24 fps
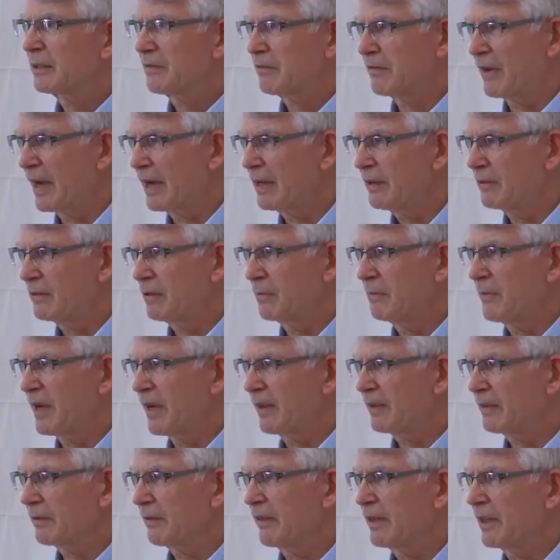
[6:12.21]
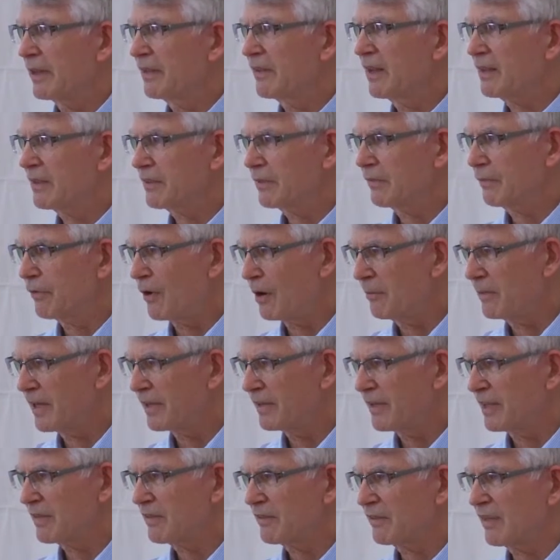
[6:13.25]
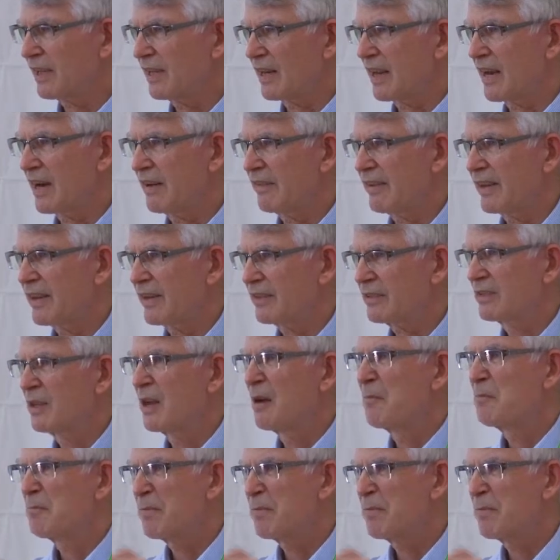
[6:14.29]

try to make the former industrial areas